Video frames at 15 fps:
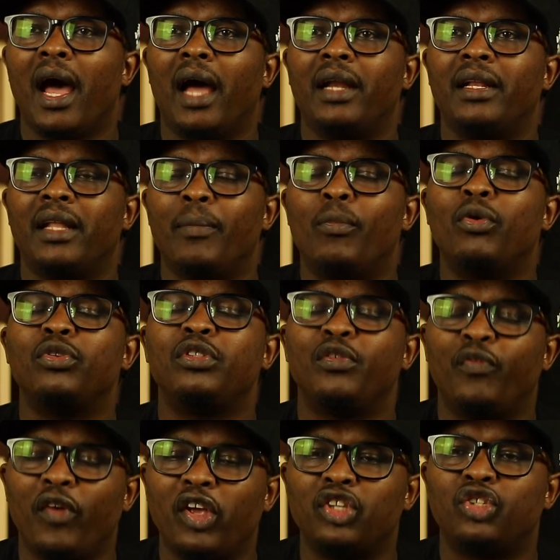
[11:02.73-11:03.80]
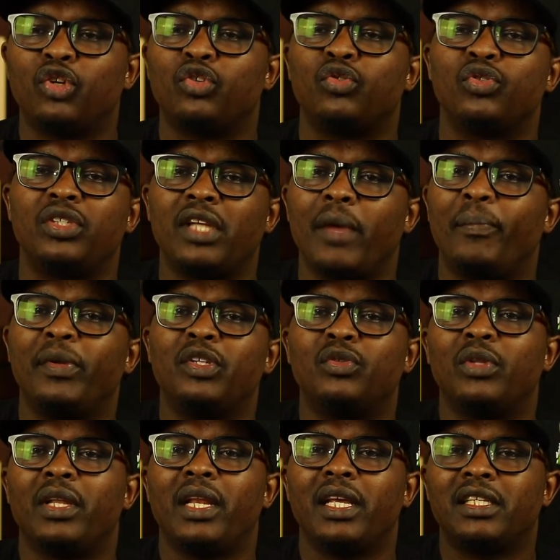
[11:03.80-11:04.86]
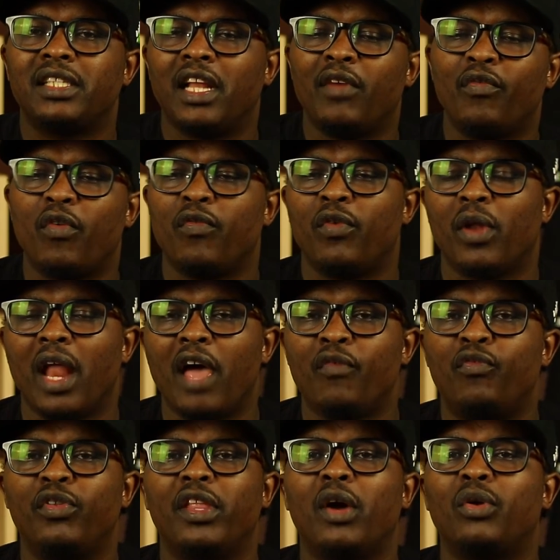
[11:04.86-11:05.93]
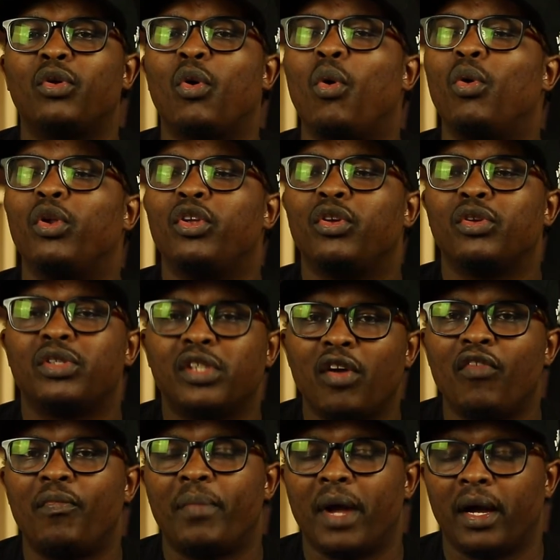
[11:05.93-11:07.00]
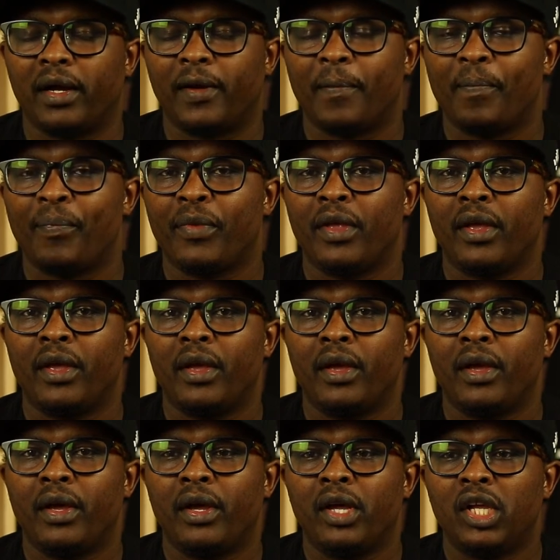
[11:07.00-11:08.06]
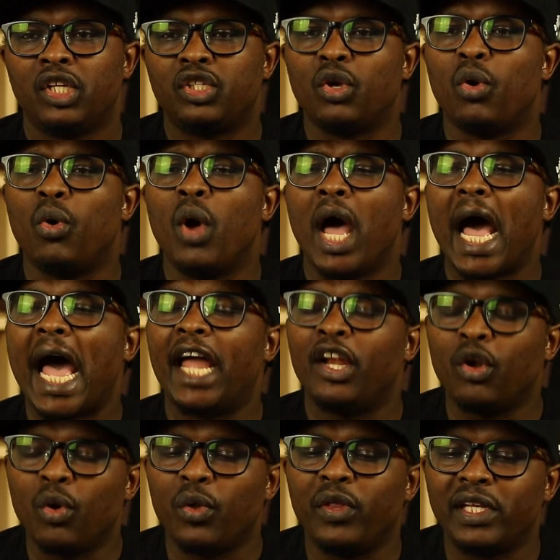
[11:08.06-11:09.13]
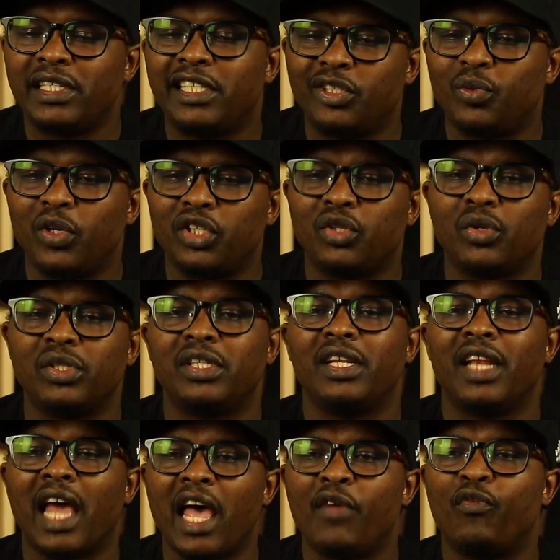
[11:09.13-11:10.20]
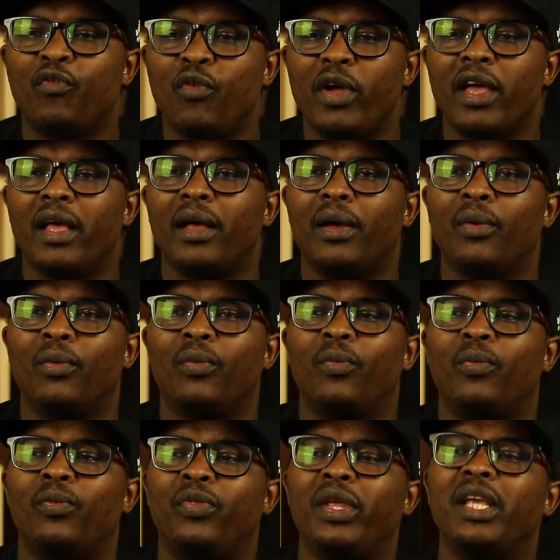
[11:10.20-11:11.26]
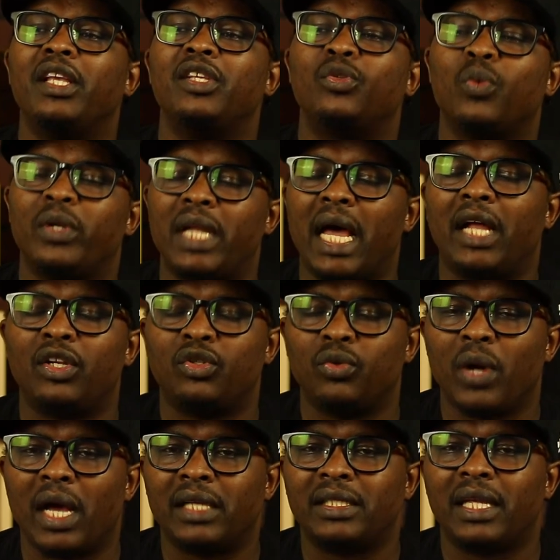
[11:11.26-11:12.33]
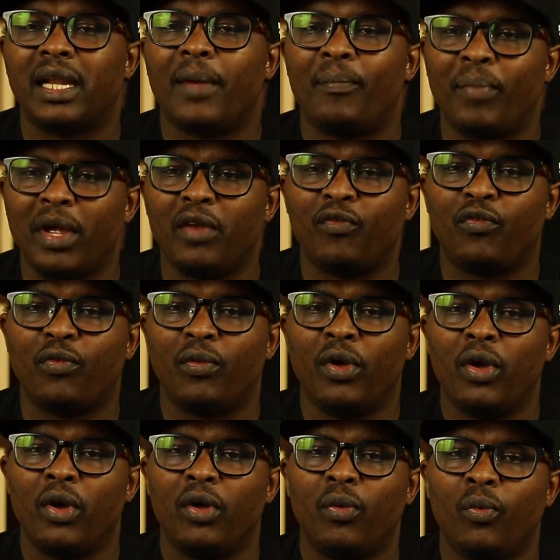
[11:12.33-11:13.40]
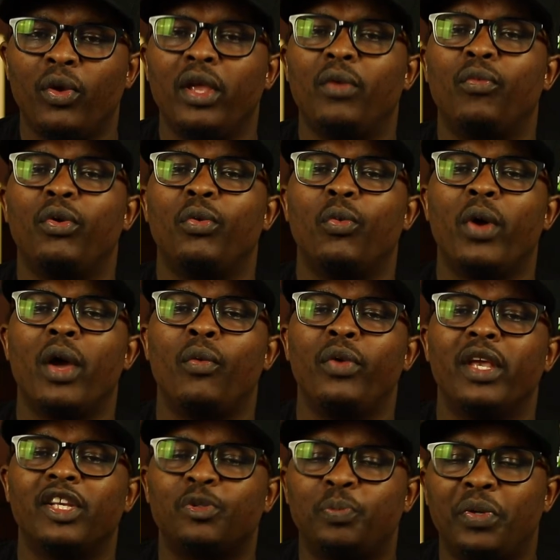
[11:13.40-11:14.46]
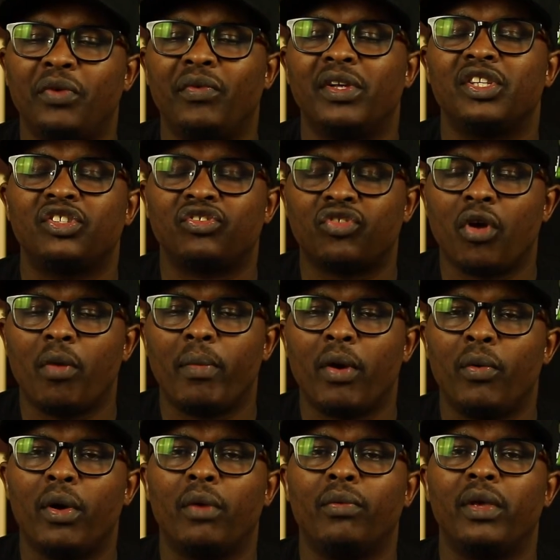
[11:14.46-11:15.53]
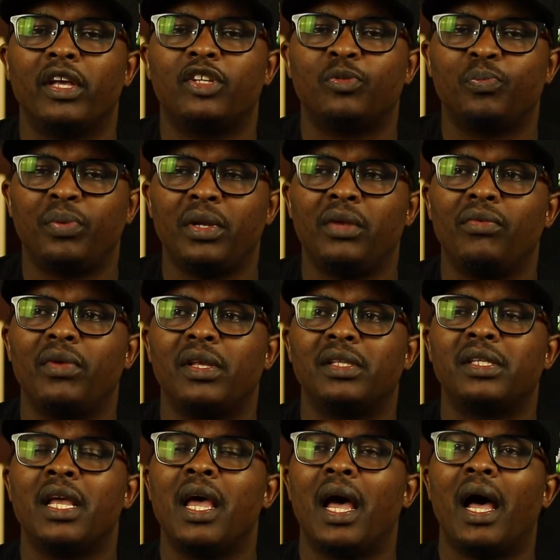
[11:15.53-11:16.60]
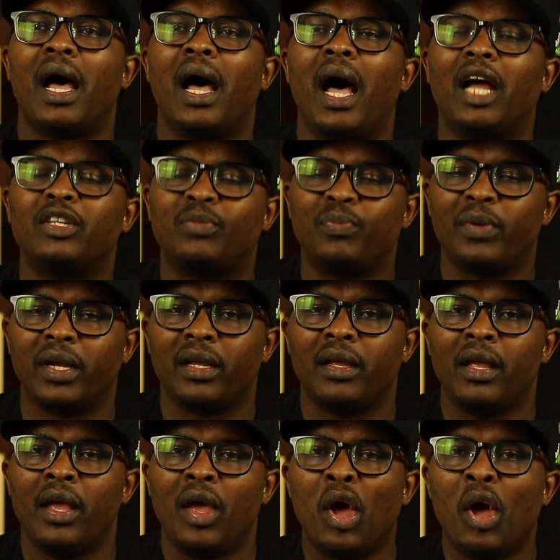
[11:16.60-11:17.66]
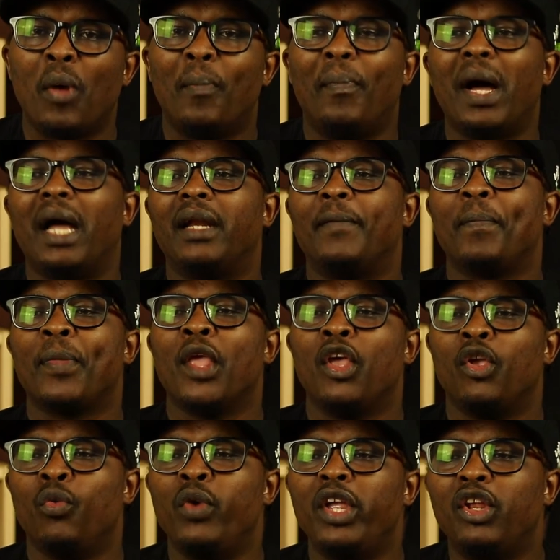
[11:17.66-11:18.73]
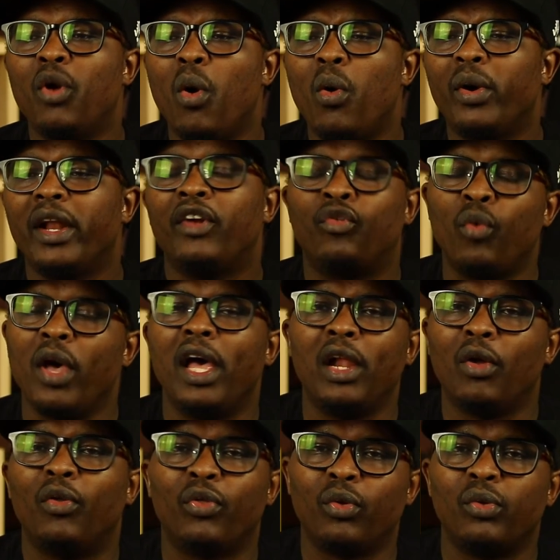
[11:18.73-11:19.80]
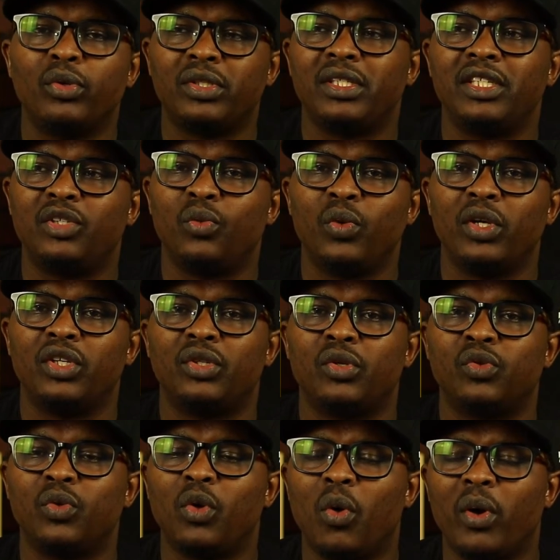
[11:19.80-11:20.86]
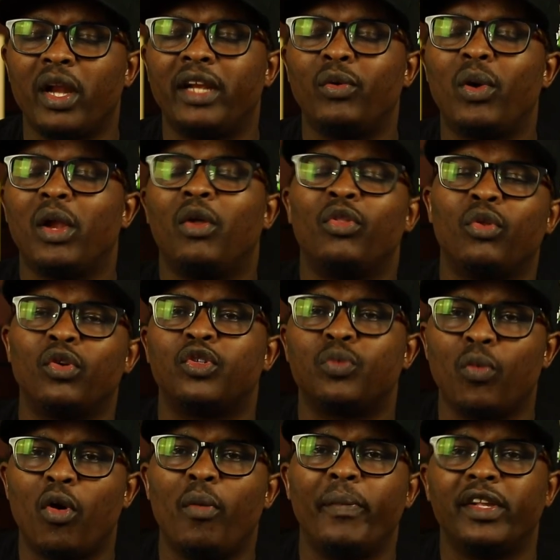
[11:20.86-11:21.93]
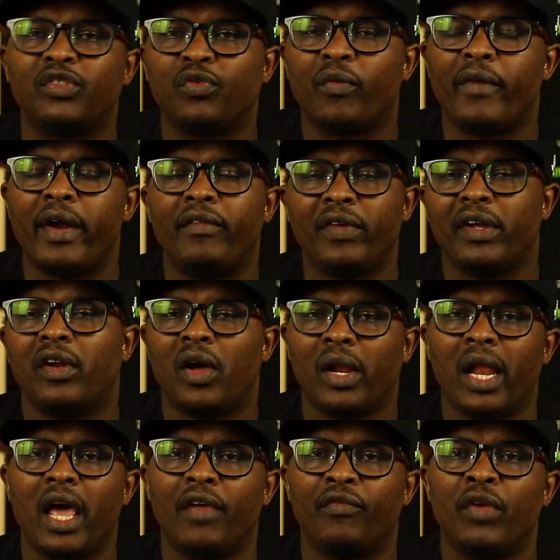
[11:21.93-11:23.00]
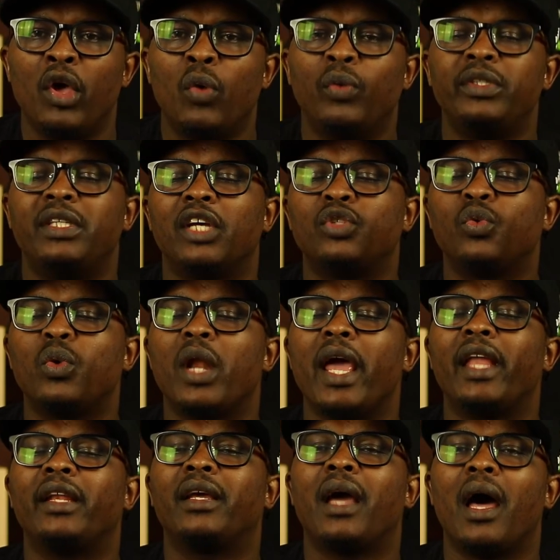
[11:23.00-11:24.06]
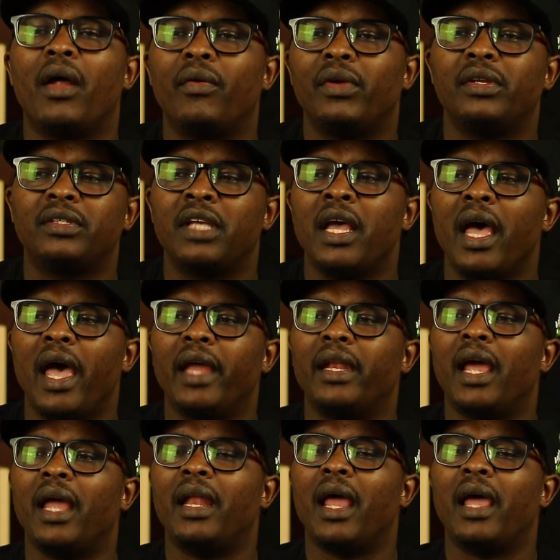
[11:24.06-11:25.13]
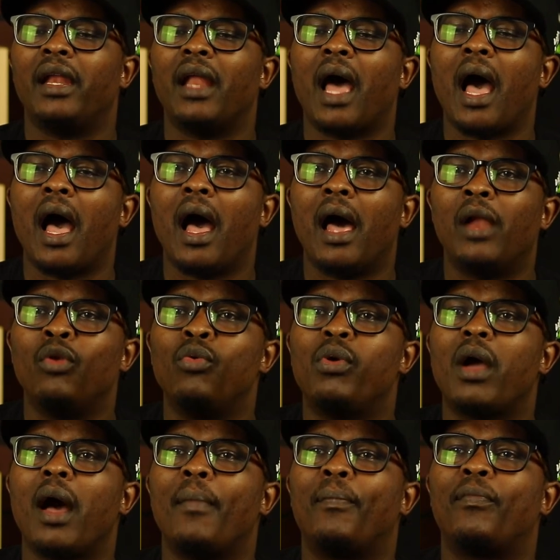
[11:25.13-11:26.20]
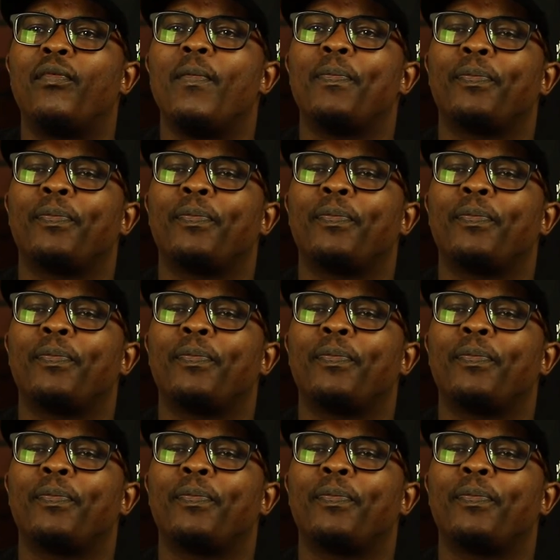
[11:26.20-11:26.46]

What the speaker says: and the motivation to step into the next level of your life without holding yourself back. So I know there are situations in life where things were done to us that are painful, where we experience trauma, where we experience a heartbreak. But we don't want to dwell on those situations. We don't want to dwell on those moments forever in our life. We just want to encourage and look up.